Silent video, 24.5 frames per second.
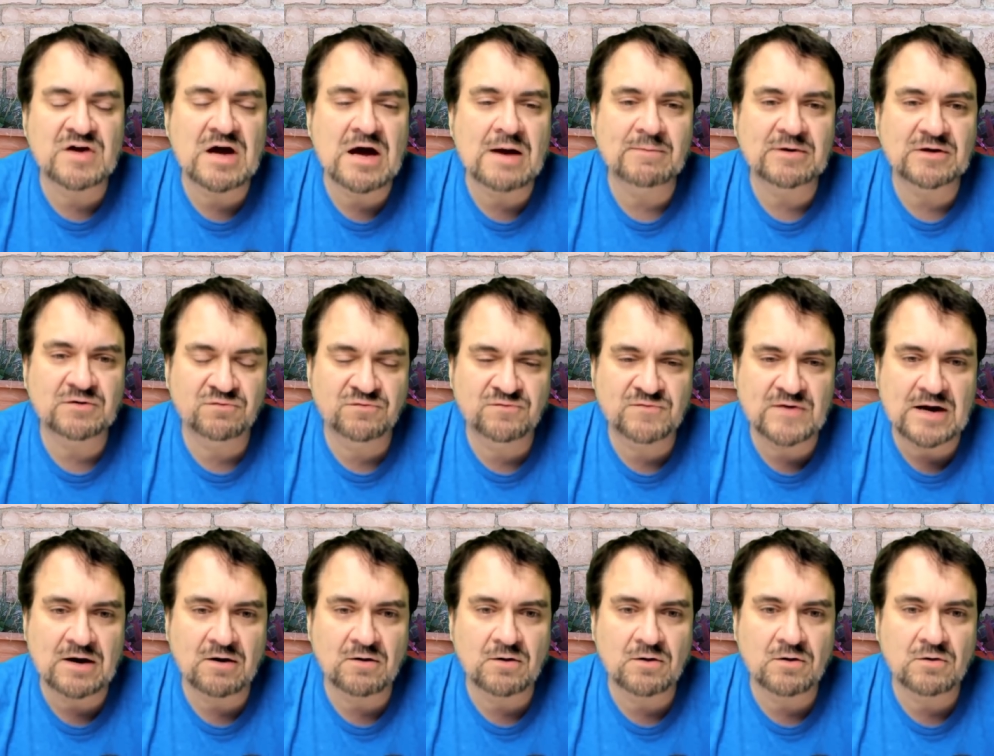Atomic
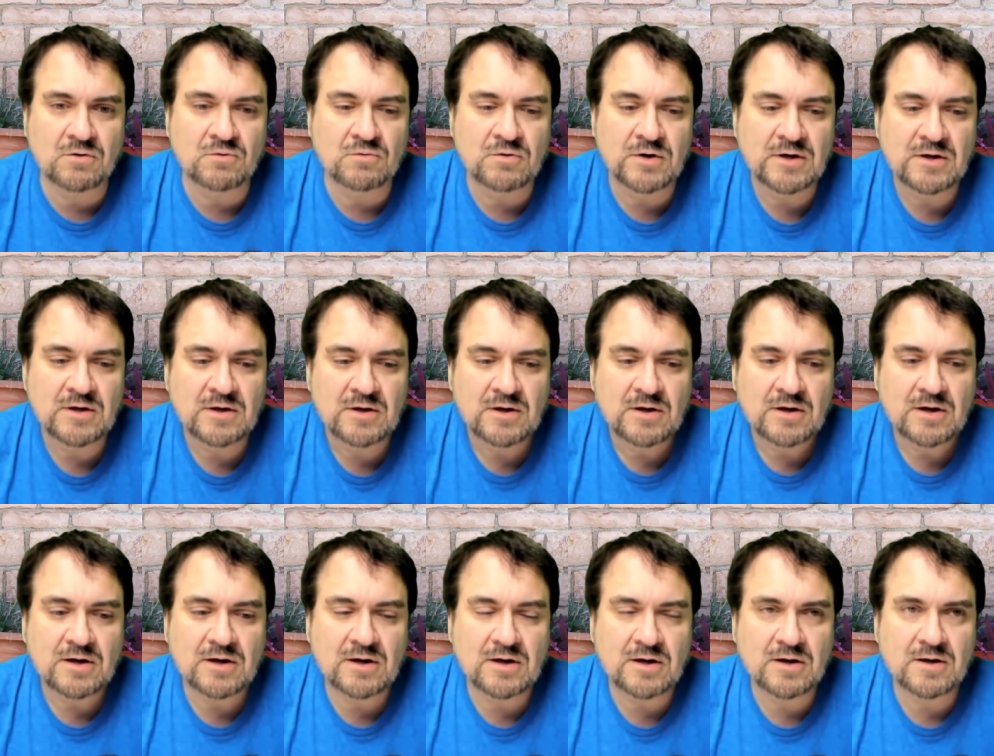Pharaoh,
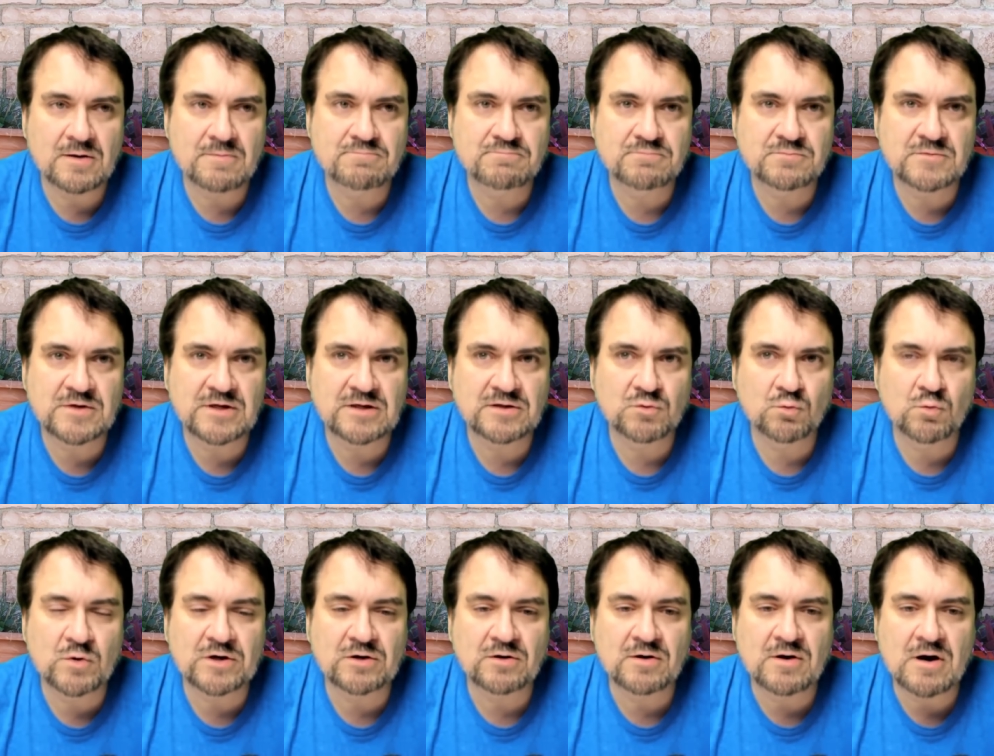um, in the
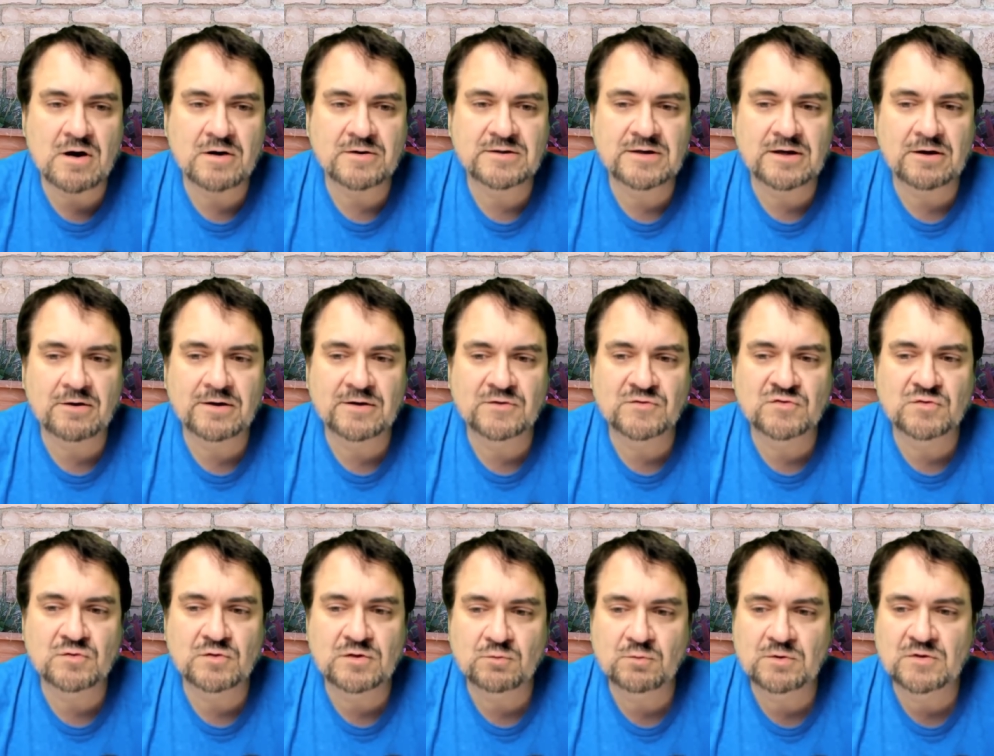Winter Garden area
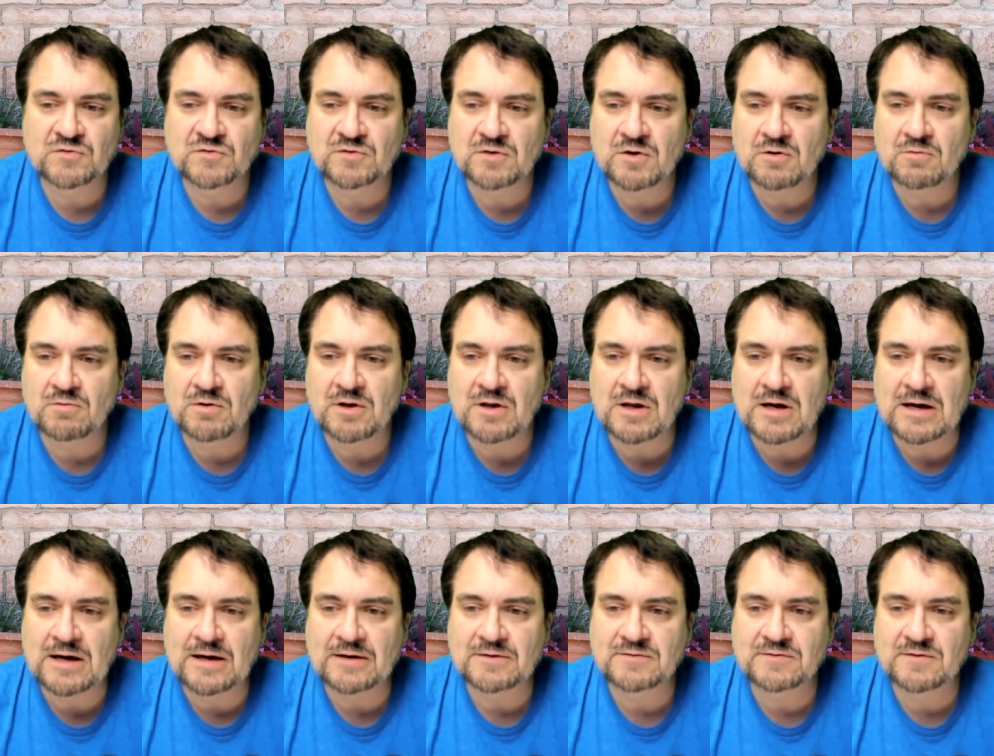too that we used to go to a
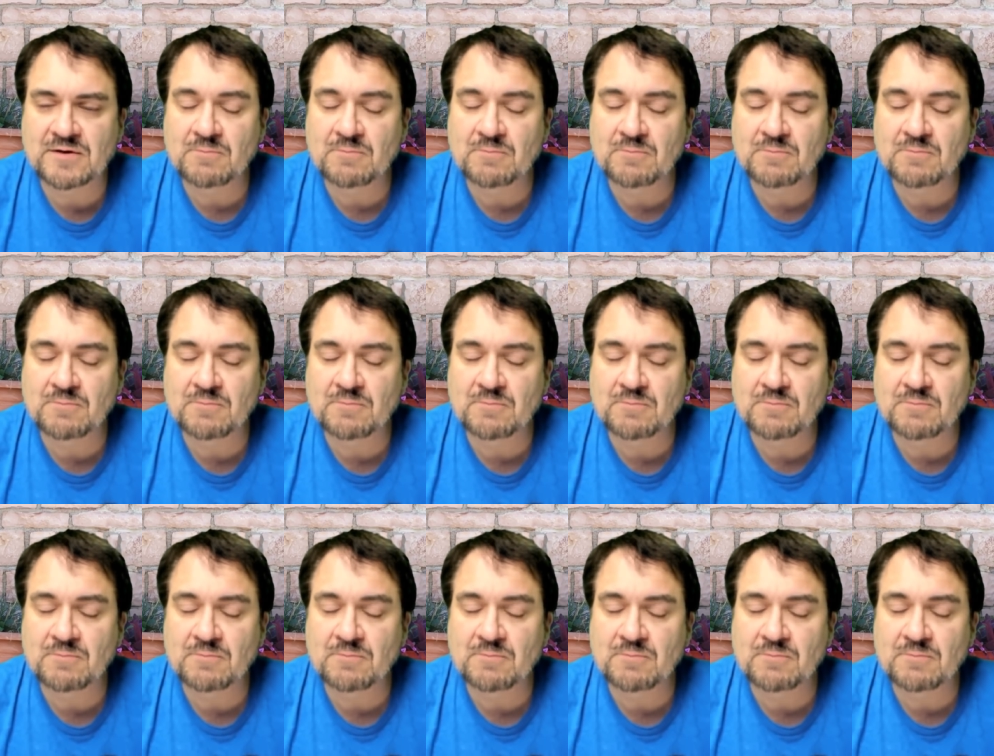lot.